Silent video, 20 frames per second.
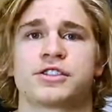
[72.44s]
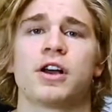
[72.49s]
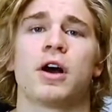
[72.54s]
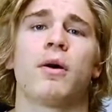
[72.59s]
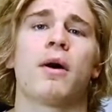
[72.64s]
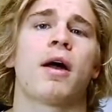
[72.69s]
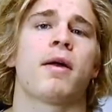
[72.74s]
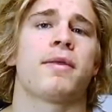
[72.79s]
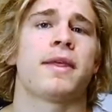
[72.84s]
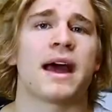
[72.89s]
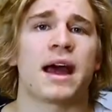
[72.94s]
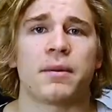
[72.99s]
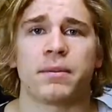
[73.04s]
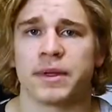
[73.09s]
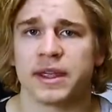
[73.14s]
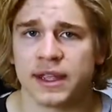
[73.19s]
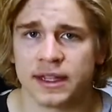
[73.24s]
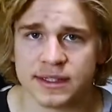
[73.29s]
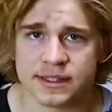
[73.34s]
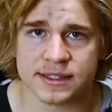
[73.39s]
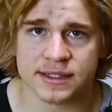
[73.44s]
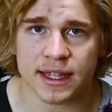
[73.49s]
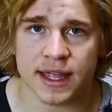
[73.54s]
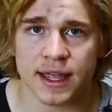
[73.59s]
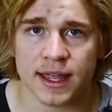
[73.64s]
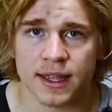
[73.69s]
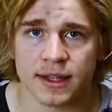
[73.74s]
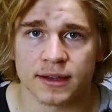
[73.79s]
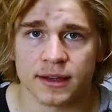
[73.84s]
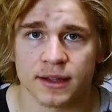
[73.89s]
So that being
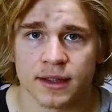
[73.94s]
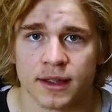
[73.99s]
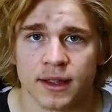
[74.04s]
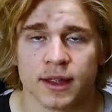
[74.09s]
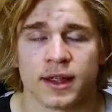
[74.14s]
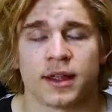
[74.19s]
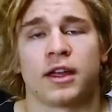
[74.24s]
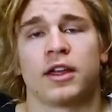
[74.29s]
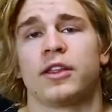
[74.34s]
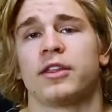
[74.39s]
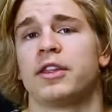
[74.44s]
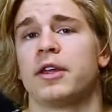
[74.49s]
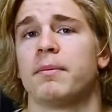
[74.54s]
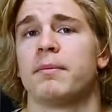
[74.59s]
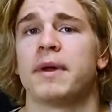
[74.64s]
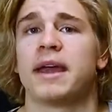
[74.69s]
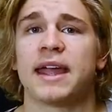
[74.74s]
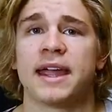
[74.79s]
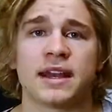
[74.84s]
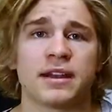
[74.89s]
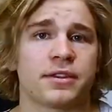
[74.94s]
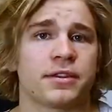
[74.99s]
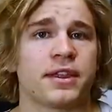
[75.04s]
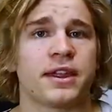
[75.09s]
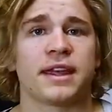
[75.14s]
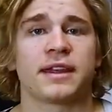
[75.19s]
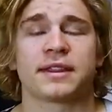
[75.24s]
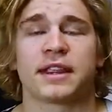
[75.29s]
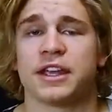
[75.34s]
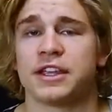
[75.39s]
said, the main
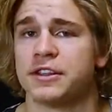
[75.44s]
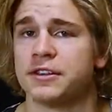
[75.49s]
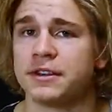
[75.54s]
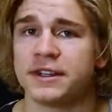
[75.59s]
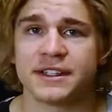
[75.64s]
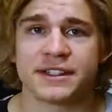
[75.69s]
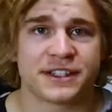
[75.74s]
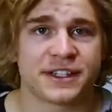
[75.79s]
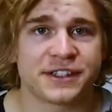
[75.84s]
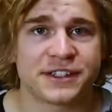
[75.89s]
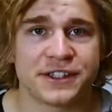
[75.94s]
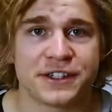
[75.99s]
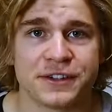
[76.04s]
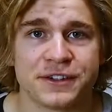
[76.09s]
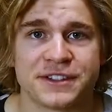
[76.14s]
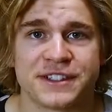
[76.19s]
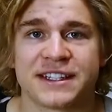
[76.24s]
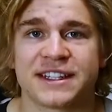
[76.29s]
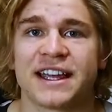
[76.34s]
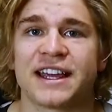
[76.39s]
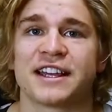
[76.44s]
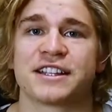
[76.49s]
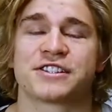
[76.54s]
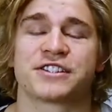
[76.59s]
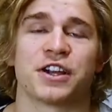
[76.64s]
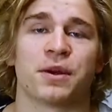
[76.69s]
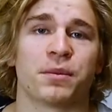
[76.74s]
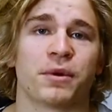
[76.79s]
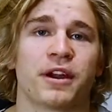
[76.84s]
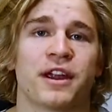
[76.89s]
thing that you need to do to get a
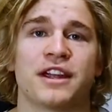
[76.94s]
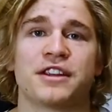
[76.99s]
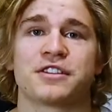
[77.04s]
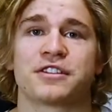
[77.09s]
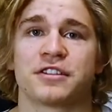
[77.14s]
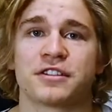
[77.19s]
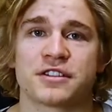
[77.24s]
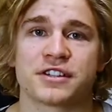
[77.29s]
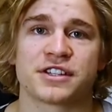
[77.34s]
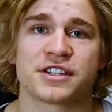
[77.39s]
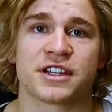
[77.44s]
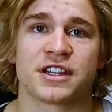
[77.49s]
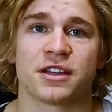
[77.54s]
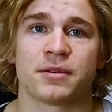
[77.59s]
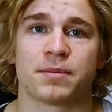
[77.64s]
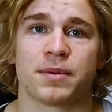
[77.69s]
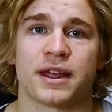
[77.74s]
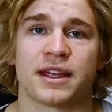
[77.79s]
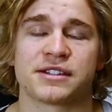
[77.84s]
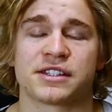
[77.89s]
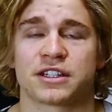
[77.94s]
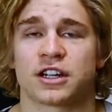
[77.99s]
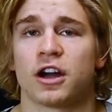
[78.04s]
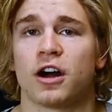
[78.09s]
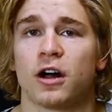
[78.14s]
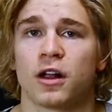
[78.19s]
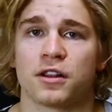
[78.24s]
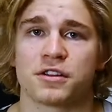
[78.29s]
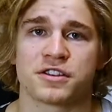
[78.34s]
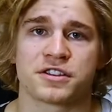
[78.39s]
summer internship as a
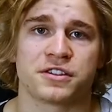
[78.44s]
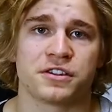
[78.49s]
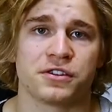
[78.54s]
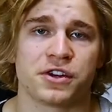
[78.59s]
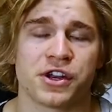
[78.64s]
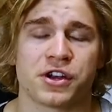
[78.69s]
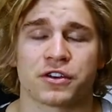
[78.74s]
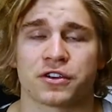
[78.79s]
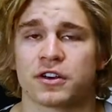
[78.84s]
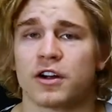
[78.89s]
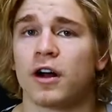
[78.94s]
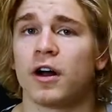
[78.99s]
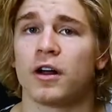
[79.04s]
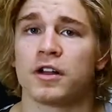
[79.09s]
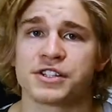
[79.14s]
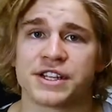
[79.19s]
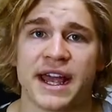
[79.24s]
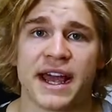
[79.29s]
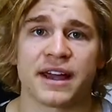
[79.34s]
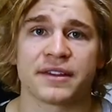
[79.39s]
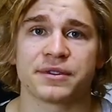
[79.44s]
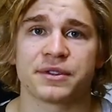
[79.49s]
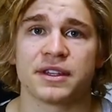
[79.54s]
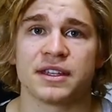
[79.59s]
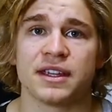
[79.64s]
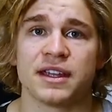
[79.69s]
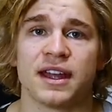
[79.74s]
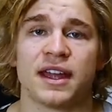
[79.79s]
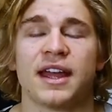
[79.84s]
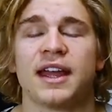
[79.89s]
college student or college
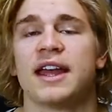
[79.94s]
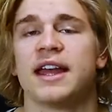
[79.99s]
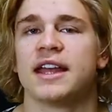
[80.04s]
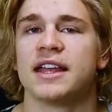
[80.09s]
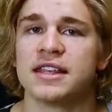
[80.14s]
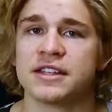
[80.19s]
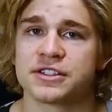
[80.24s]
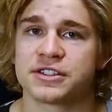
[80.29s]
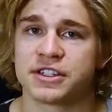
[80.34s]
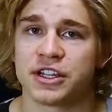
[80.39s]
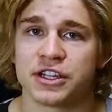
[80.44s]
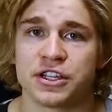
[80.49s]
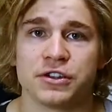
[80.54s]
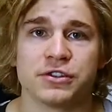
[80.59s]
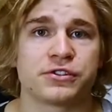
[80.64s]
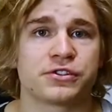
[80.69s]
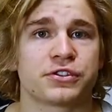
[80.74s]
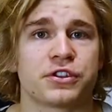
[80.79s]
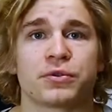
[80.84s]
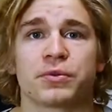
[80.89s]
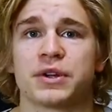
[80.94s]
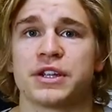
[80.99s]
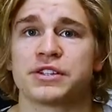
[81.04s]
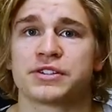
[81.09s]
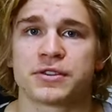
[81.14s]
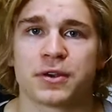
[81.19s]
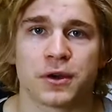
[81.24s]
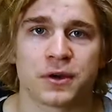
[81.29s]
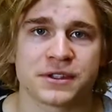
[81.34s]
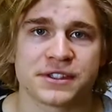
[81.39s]
athlete is to use the
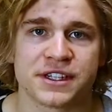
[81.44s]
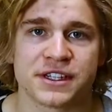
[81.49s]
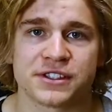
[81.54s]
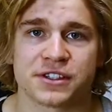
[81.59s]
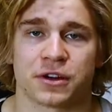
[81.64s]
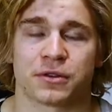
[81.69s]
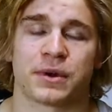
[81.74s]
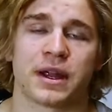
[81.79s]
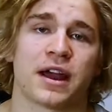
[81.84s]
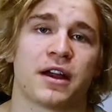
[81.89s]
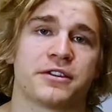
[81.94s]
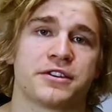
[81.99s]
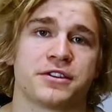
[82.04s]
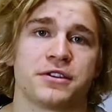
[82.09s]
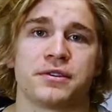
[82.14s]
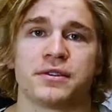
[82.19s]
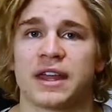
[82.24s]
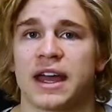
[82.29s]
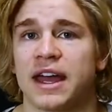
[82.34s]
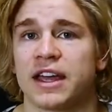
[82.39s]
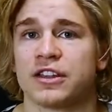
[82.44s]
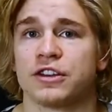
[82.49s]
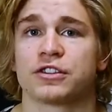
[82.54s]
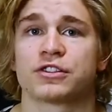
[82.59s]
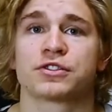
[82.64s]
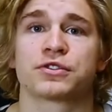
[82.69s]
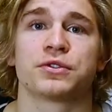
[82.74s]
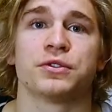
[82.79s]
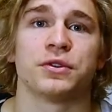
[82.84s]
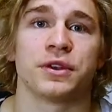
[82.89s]
resources around you that your
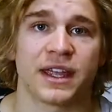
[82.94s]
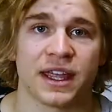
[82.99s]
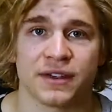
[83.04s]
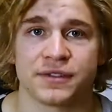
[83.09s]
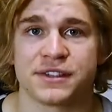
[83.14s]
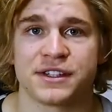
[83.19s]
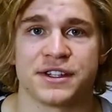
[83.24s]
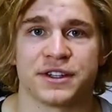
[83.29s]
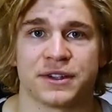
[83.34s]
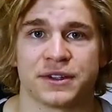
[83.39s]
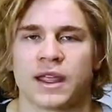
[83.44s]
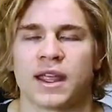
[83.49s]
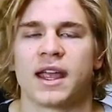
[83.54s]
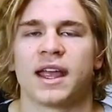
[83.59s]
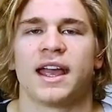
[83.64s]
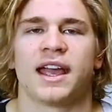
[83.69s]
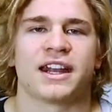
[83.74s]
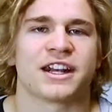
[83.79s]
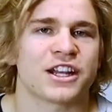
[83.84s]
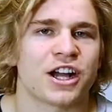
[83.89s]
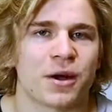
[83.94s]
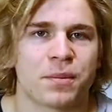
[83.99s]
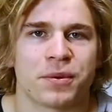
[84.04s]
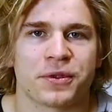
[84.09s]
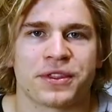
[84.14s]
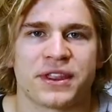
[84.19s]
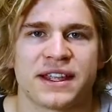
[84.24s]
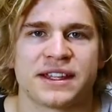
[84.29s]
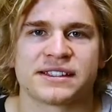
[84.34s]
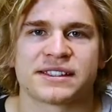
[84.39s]
school gives you. And a couple
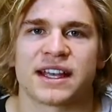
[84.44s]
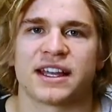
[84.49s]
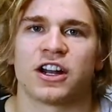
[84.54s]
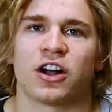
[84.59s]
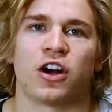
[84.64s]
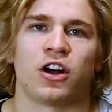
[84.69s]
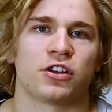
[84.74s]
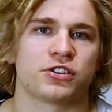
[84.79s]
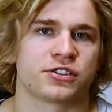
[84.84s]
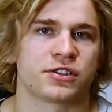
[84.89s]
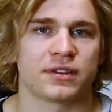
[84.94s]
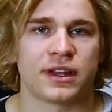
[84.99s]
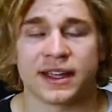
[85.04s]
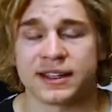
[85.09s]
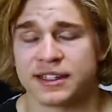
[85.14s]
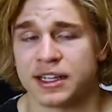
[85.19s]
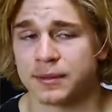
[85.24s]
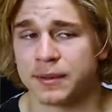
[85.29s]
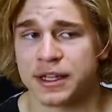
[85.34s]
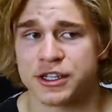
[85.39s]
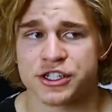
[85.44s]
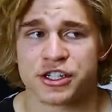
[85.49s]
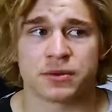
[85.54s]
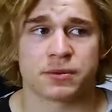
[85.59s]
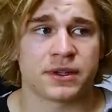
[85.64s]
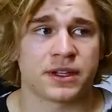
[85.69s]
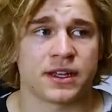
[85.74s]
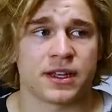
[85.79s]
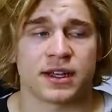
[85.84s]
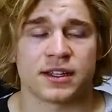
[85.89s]
things I'd also like to mention,
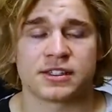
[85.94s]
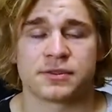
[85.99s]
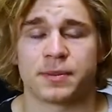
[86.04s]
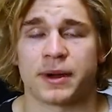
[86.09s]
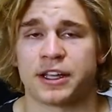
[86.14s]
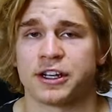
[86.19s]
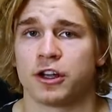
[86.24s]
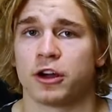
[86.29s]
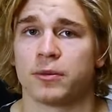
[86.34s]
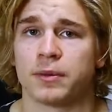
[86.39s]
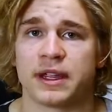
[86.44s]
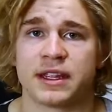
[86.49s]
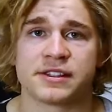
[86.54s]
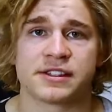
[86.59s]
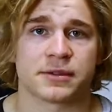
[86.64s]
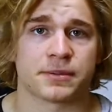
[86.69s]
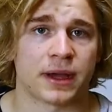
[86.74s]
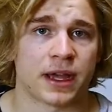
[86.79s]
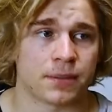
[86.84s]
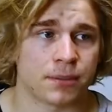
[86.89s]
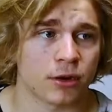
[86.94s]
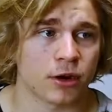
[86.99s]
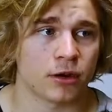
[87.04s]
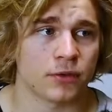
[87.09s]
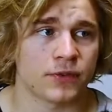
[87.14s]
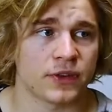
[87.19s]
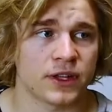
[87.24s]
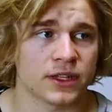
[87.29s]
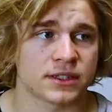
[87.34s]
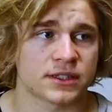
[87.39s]
because by no means am I
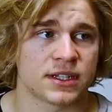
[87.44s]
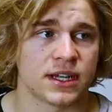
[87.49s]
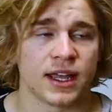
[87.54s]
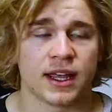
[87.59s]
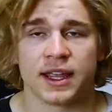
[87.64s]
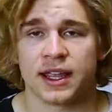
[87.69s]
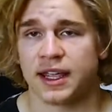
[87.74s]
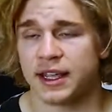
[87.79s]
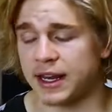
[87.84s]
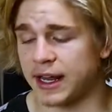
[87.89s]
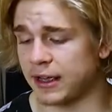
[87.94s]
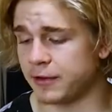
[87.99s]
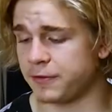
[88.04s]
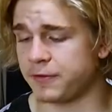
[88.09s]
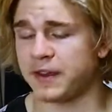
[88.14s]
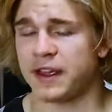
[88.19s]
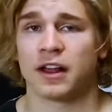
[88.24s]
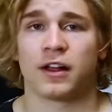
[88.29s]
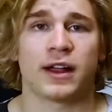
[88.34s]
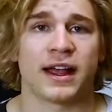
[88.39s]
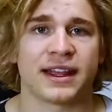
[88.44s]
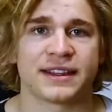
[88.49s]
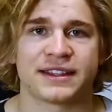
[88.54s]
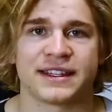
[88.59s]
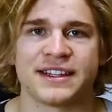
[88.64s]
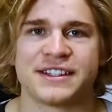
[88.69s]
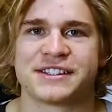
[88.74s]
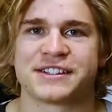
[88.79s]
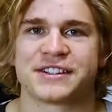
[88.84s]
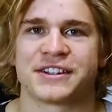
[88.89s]
perfect and I fail at
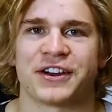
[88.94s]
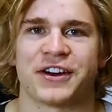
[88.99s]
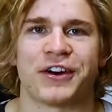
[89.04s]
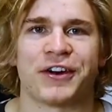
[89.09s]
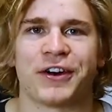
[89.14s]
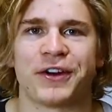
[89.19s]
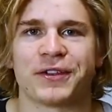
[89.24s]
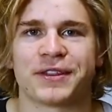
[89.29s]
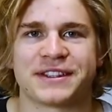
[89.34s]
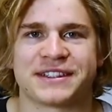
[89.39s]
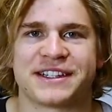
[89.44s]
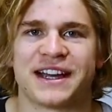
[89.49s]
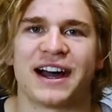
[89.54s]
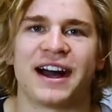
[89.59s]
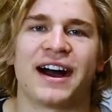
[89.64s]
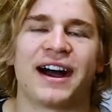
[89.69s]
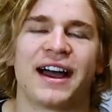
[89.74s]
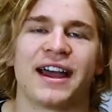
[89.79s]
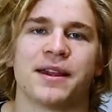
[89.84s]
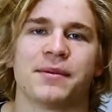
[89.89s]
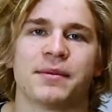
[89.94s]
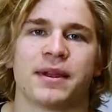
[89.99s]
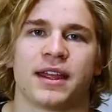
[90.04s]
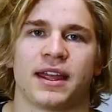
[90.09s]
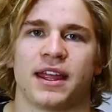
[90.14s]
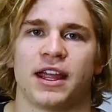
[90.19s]
these all the time.